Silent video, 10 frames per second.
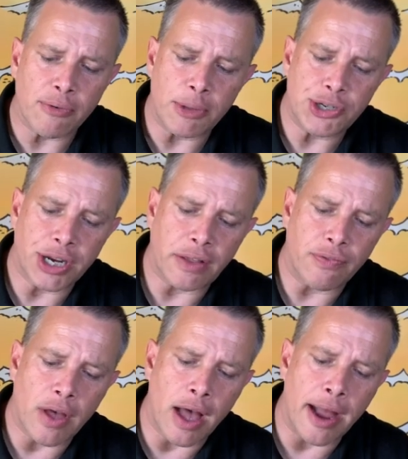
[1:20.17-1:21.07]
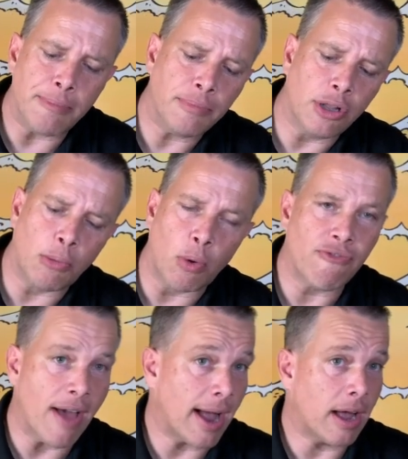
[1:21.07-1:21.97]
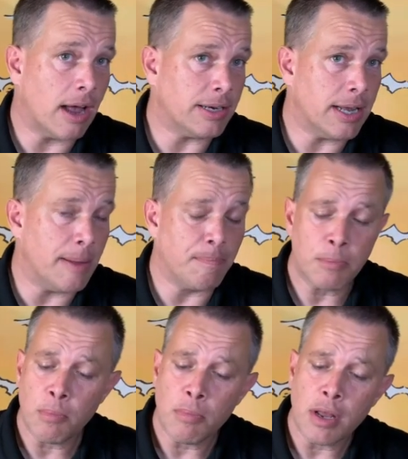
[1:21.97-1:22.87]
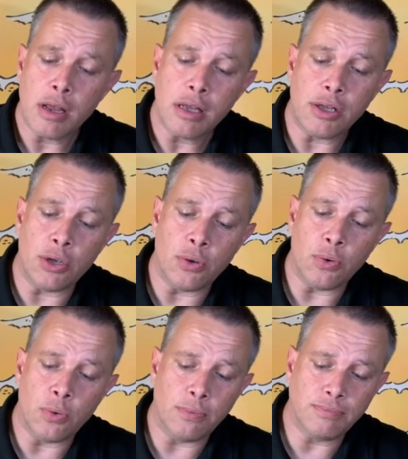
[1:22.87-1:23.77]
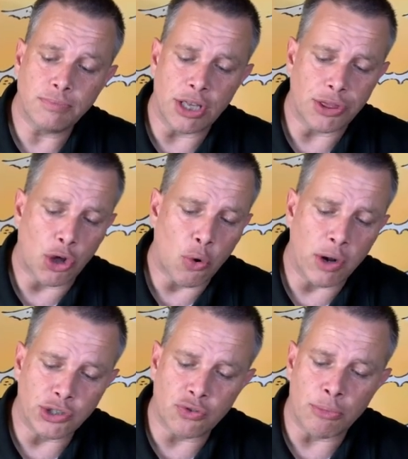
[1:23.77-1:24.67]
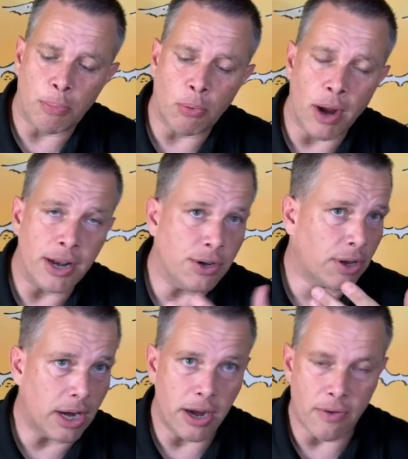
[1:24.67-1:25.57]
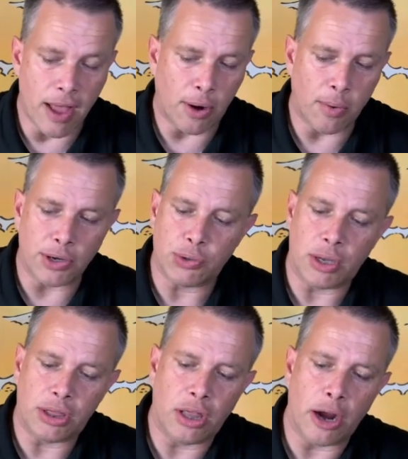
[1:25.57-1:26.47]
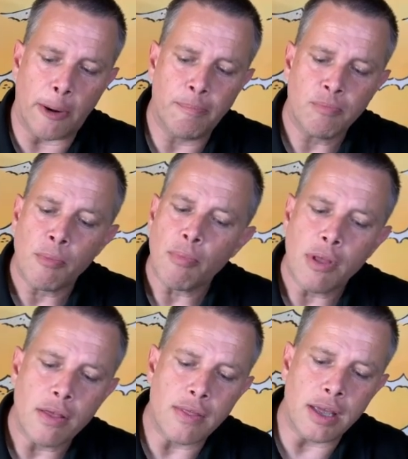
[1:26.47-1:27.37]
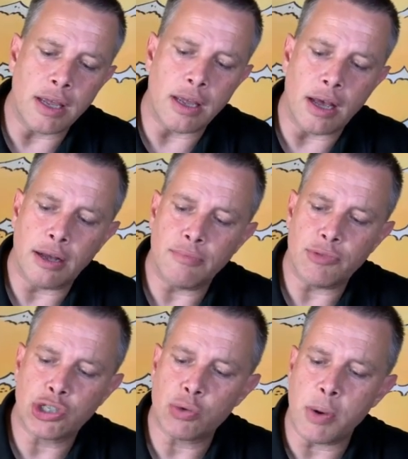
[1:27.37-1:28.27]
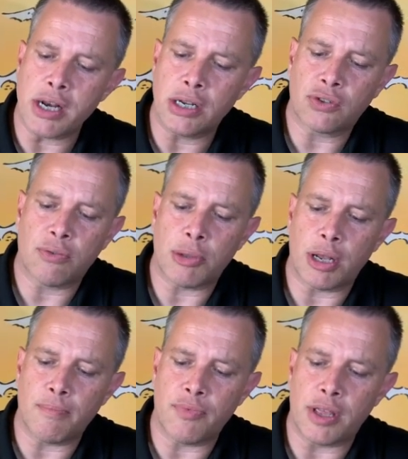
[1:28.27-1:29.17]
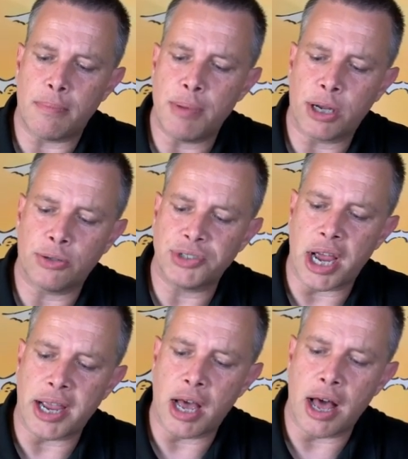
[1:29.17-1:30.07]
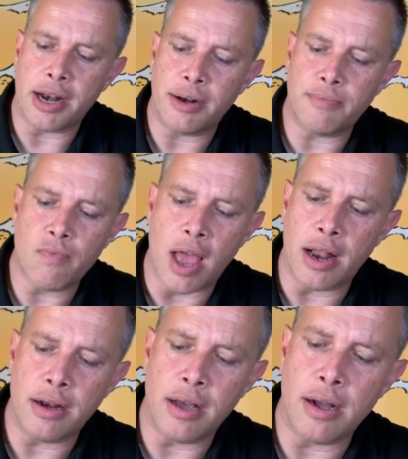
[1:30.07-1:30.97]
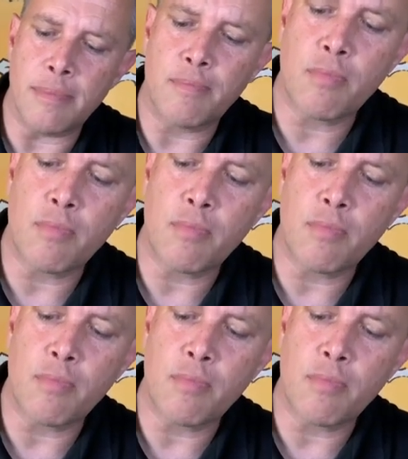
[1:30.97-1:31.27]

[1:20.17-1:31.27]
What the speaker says: from the chicken thigh, a little more fat content. You get the crunch from the bread. You could hear that crunch right there. The sweetness from the pickled daikon and